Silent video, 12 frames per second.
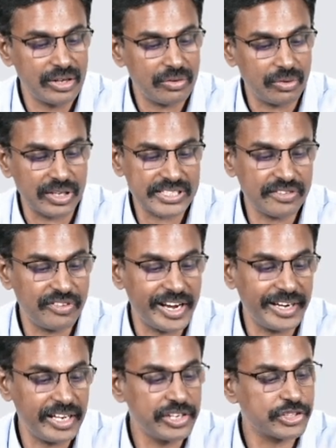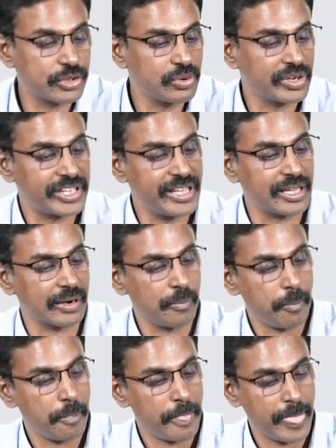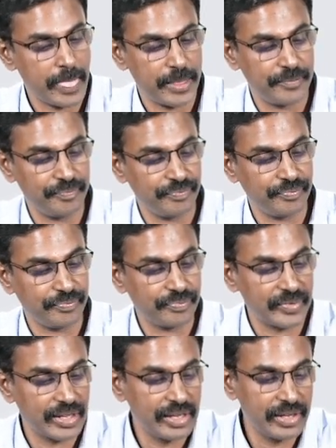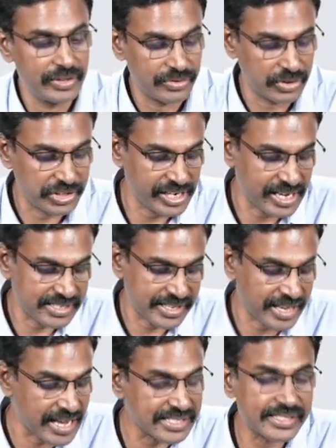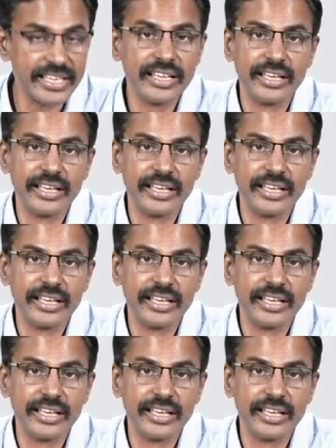What is the finding shown here? So she has classic